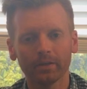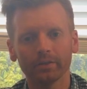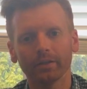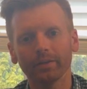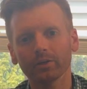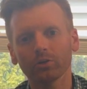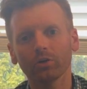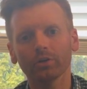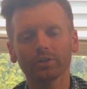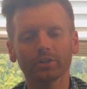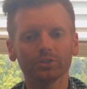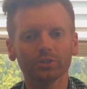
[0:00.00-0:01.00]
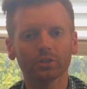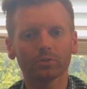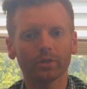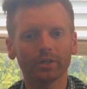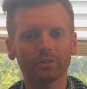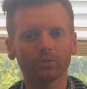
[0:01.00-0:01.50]
Now that car didn't
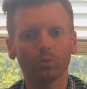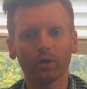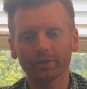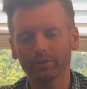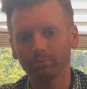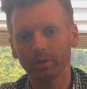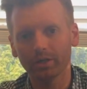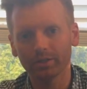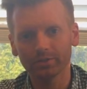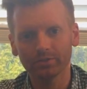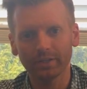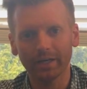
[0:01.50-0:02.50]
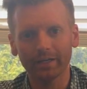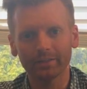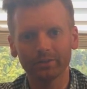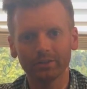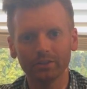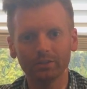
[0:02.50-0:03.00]
generate quite the buzz
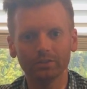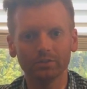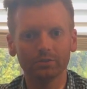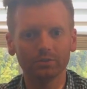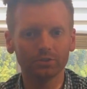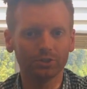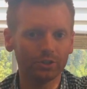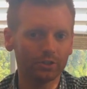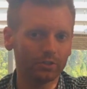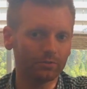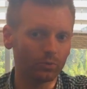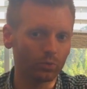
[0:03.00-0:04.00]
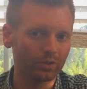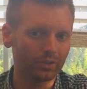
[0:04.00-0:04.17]
that the GT4